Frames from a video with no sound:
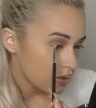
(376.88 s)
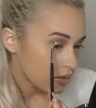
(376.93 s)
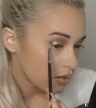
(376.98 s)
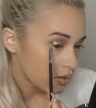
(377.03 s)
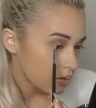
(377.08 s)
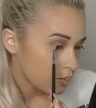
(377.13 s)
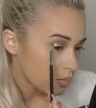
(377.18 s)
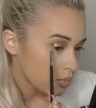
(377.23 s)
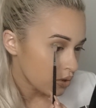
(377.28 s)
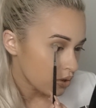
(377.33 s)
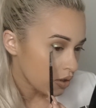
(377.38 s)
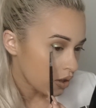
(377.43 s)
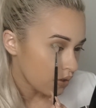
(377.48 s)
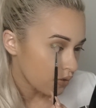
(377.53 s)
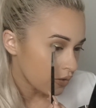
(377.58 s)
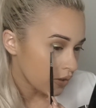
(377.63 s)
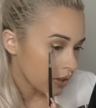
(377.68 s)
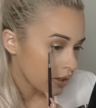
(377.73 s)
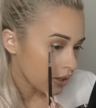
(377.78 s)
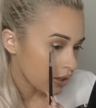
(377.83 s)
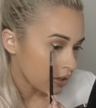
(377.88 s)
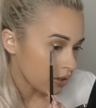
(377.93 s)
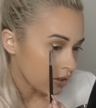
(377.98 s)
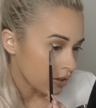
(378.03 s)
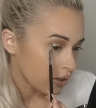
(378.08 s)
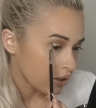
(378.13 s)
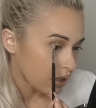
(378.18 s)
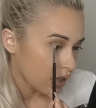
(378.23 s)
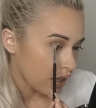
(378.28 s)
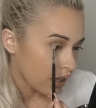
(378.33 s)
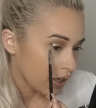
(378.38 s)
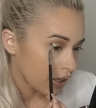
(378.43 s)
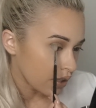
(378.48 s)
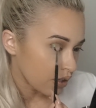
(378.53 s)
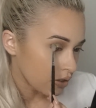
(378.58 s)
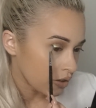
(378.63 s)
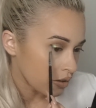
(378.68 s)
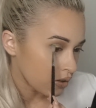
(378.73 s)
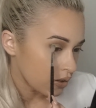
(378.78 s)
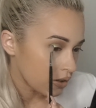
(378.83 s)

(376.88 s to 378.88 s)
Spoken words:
So I'm softly going to glide.